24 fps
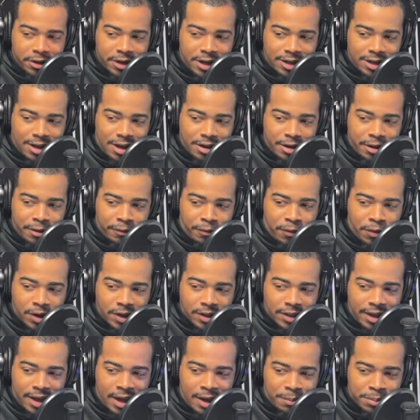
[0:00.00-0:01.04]
You're not locked in for
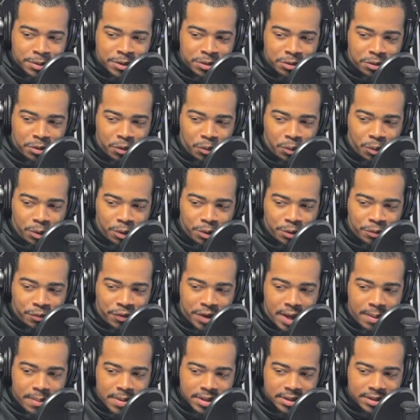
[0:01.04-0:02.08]
another episode of the world
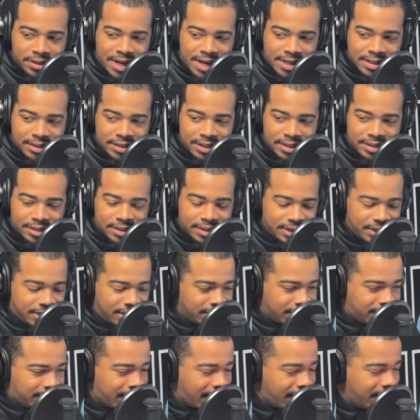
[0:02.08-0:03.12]
famous, nationally
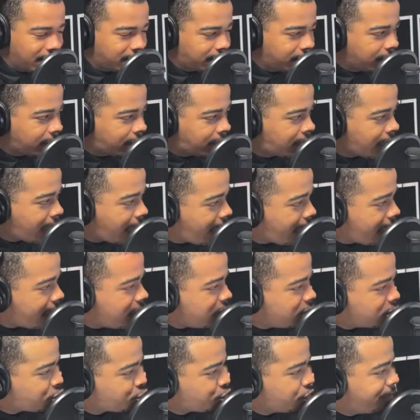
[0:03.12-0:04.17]
syndicated The
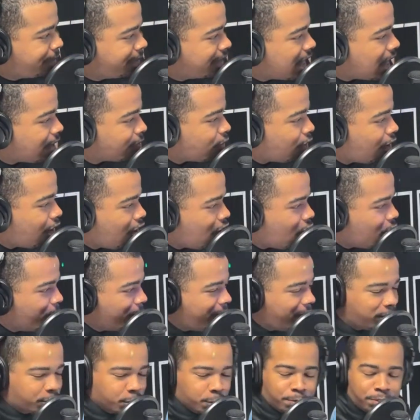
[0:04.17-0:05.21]
Cage, streaming live on all
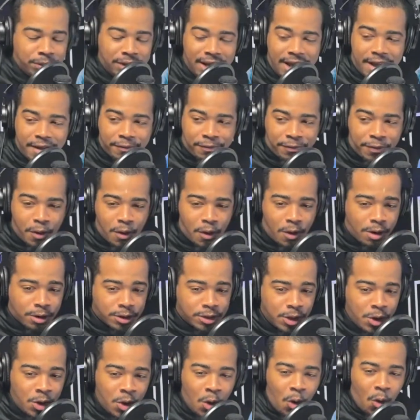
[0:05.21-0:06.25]
major
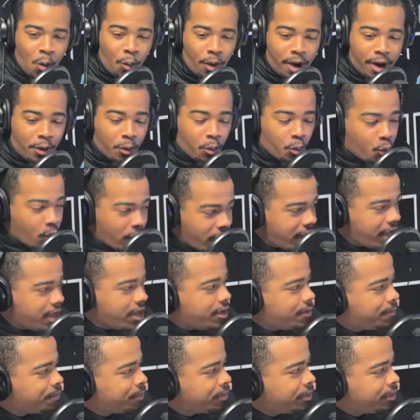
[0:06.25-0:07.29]
platforms, where
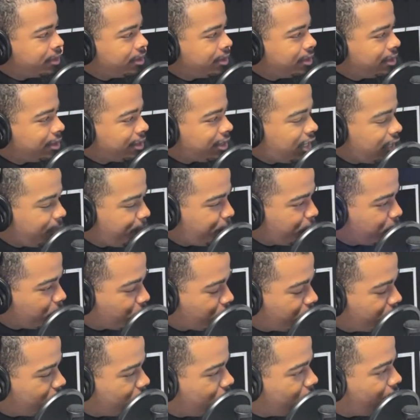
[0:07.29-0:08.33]
we keep it
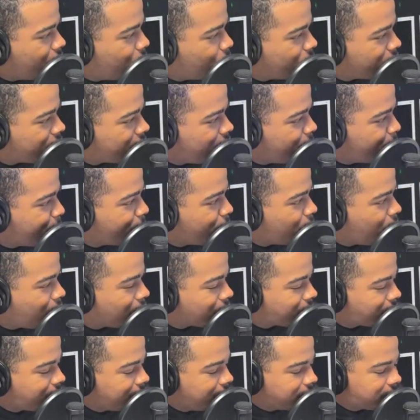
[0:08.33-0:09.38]
real and we keep it
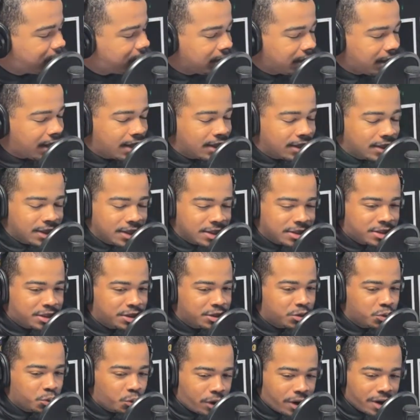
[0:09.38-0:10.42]
authentic, and
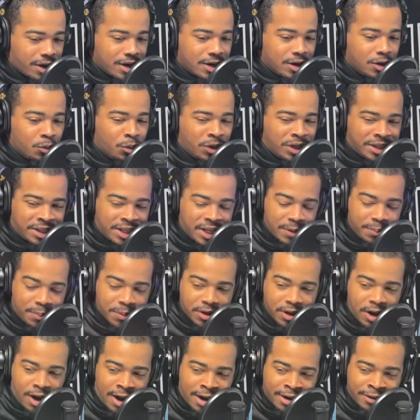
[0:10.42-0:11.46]
this is where we
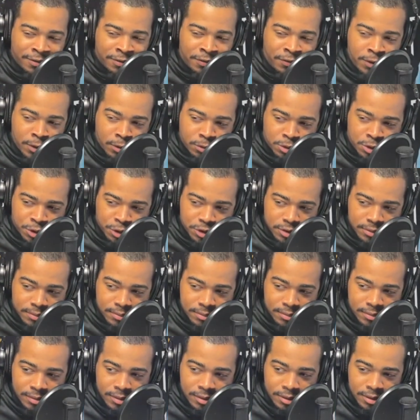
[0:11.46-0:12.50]
keep it unfiltered.